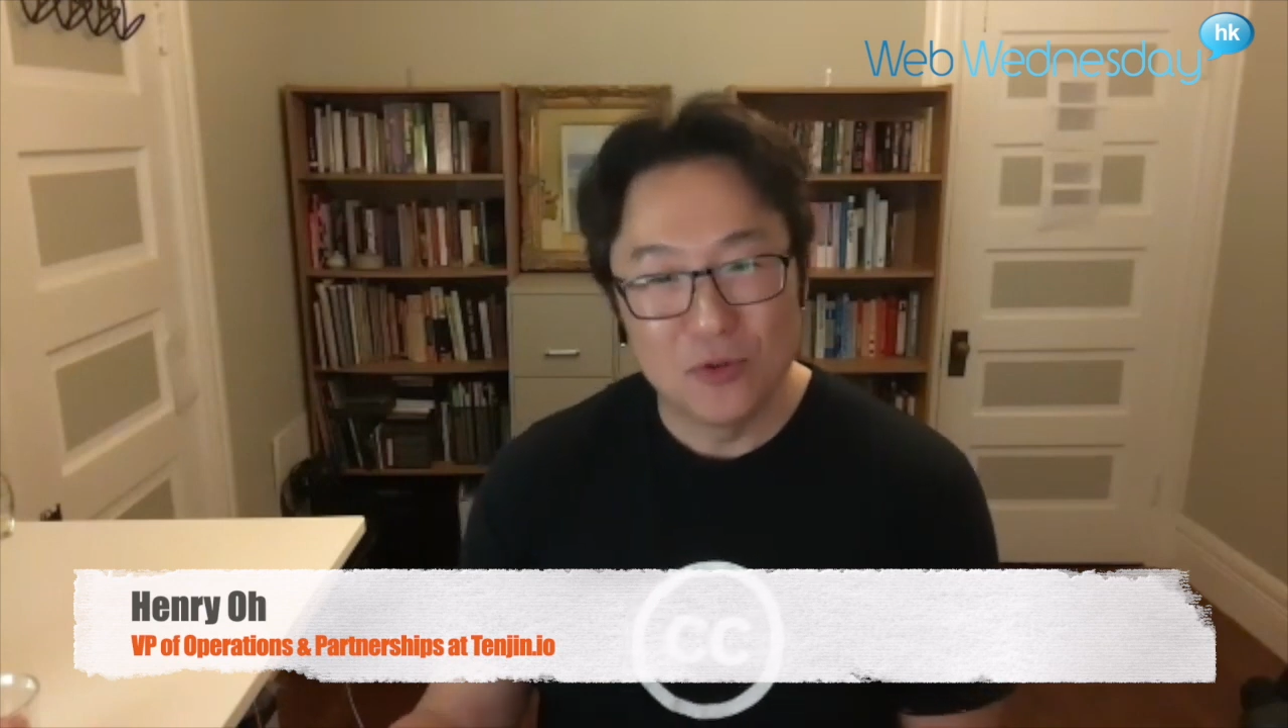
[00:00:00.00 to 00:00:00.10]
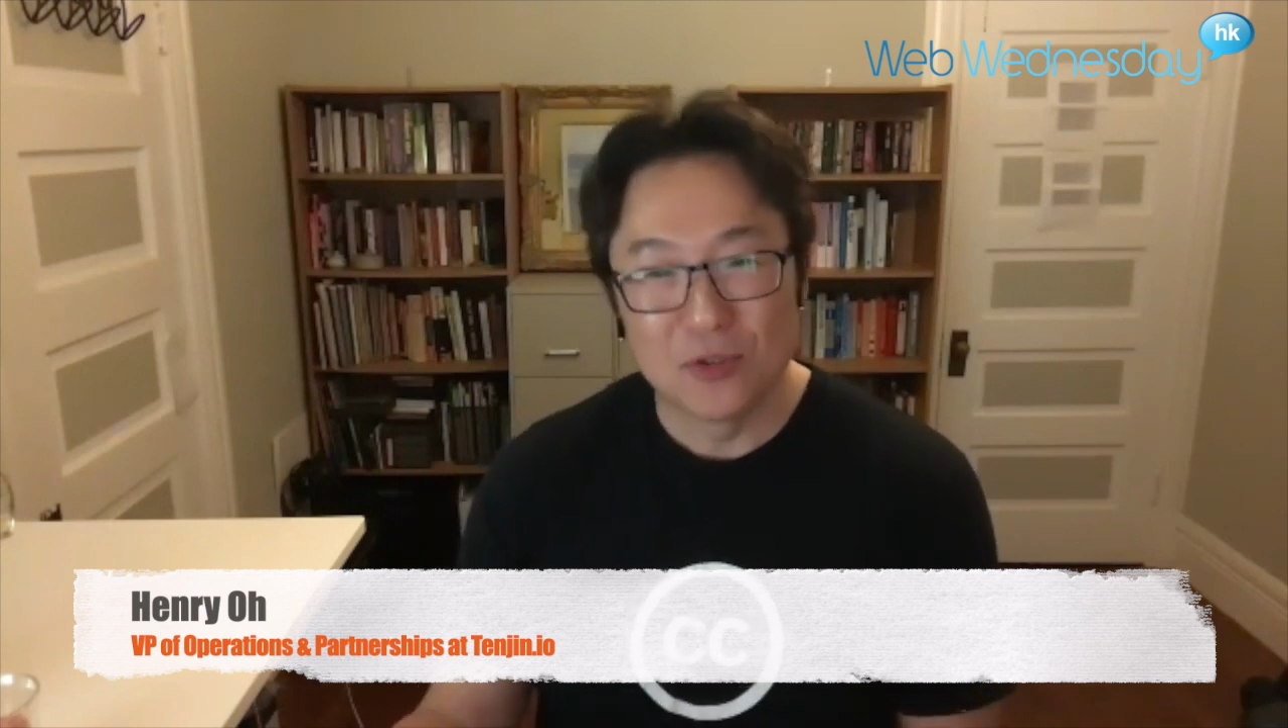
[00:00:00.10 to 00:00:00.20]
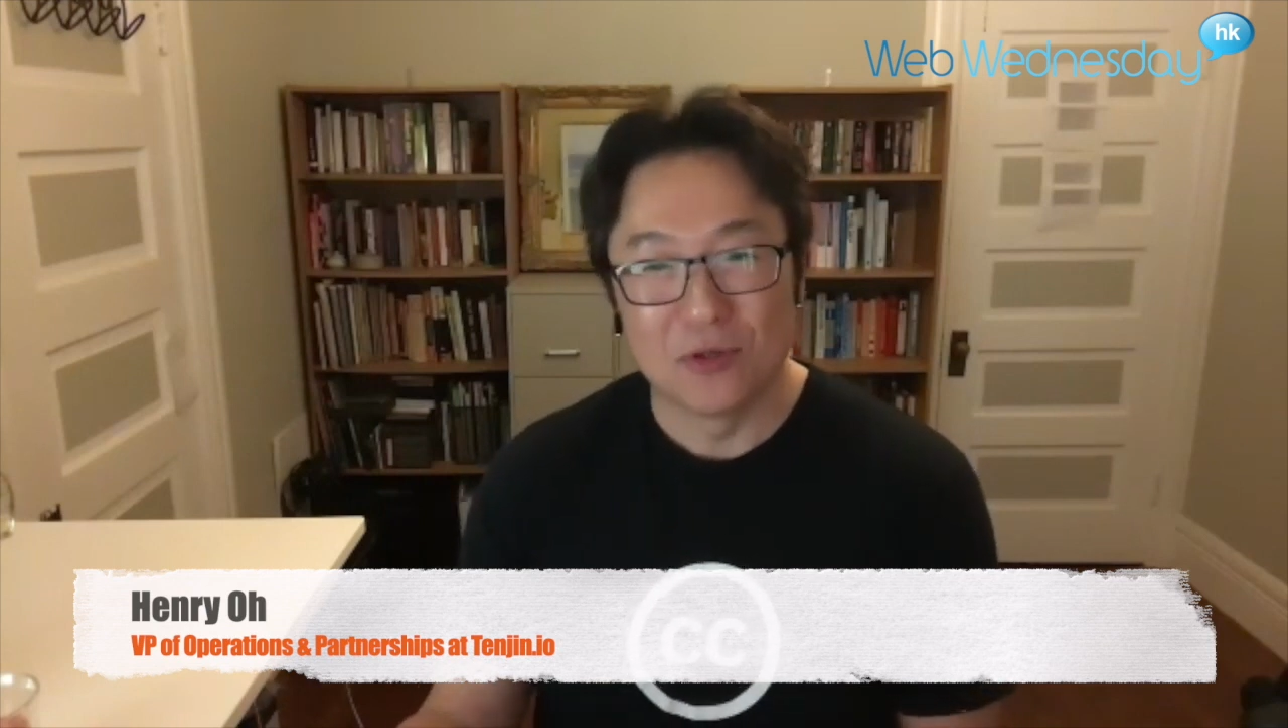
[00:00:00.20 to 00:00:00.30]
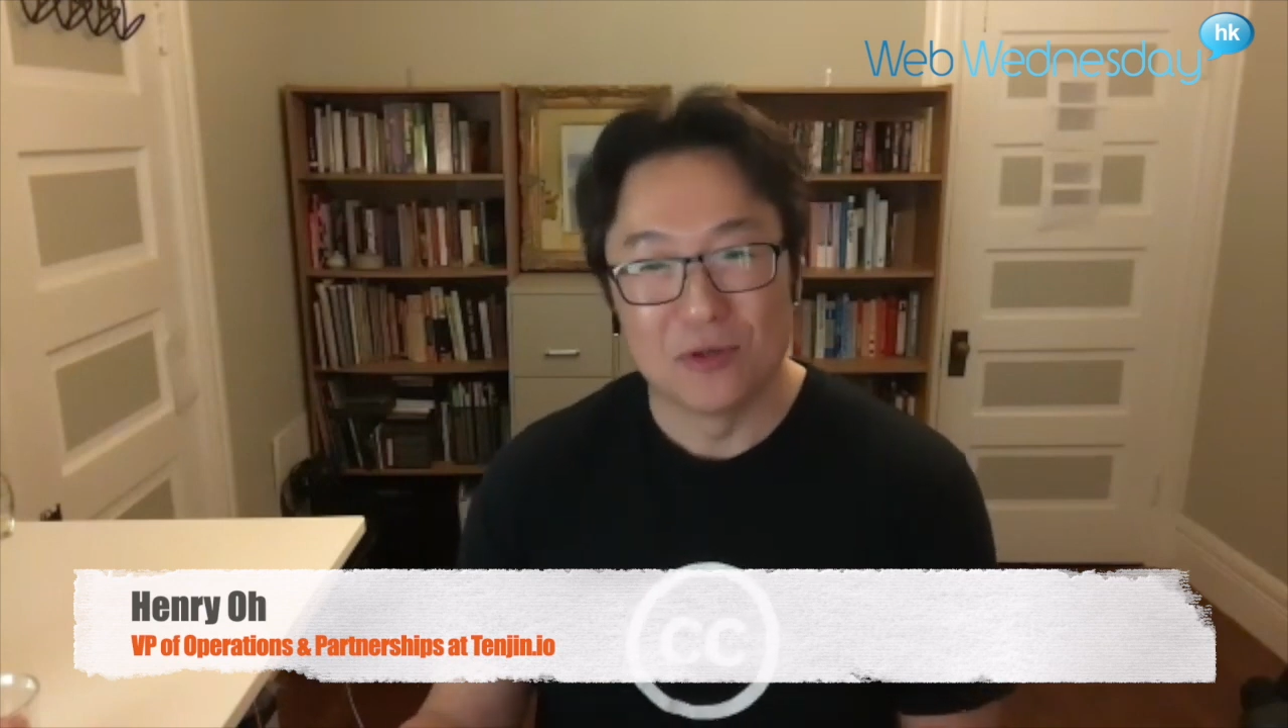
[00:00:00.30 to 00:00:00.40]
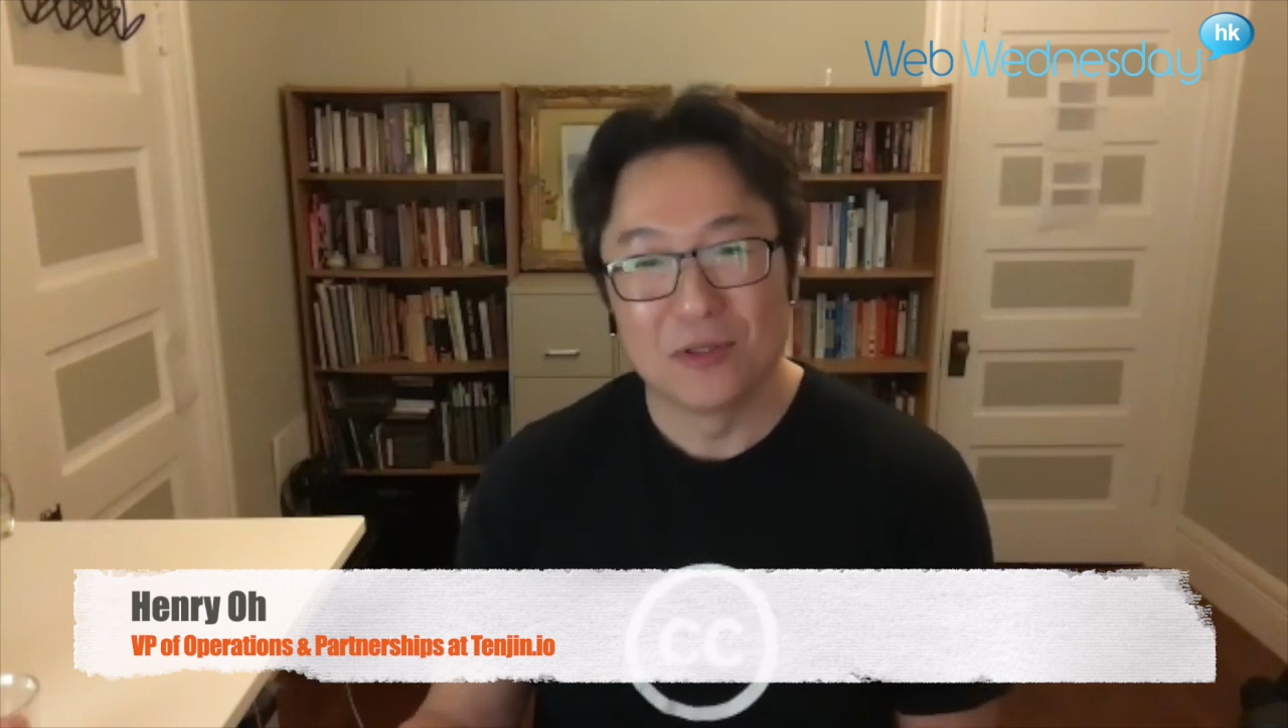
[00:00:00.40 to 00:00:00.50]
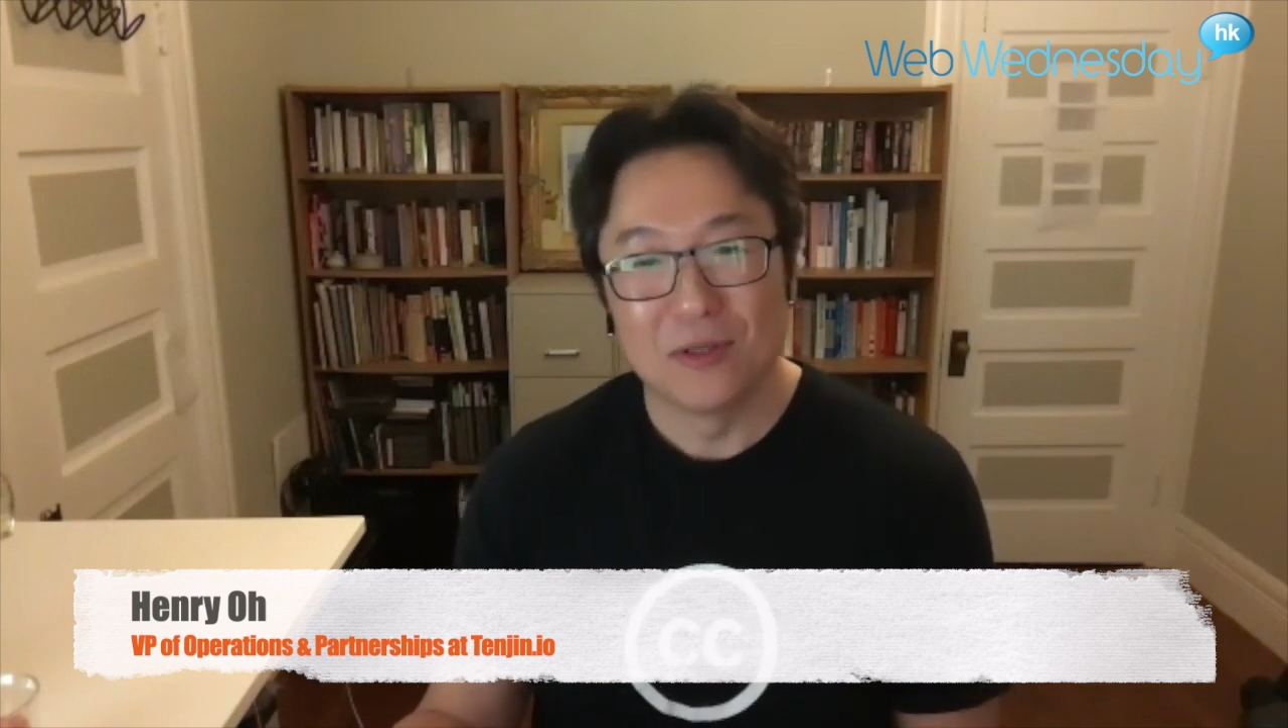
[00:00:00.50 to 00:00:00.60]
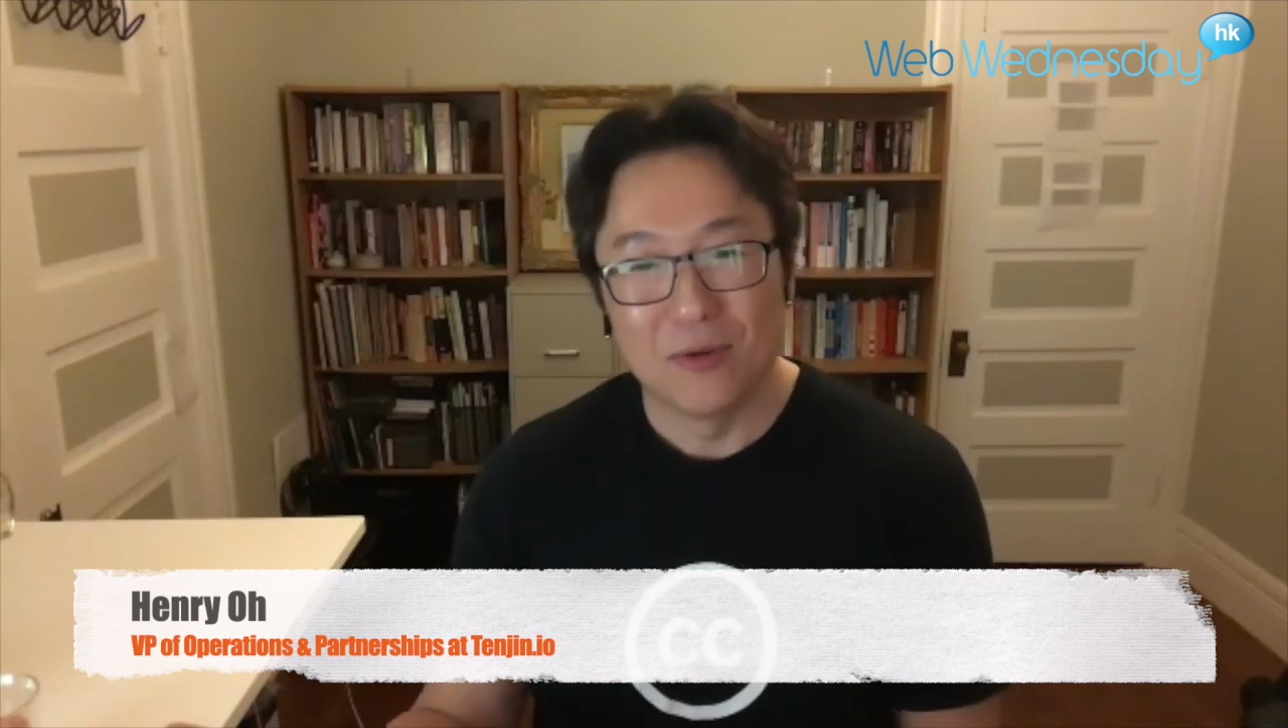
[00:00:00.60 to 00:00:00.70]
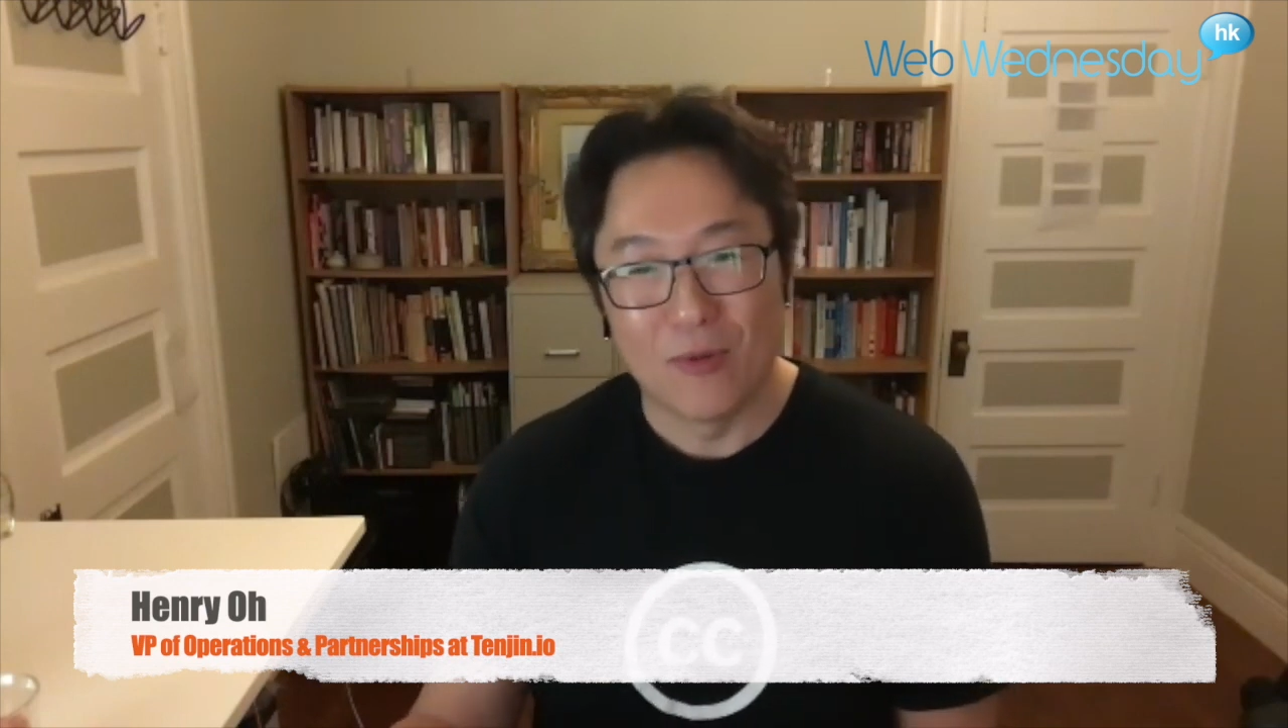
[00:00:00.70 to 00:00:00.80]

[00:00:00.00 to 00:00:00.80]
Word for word: users,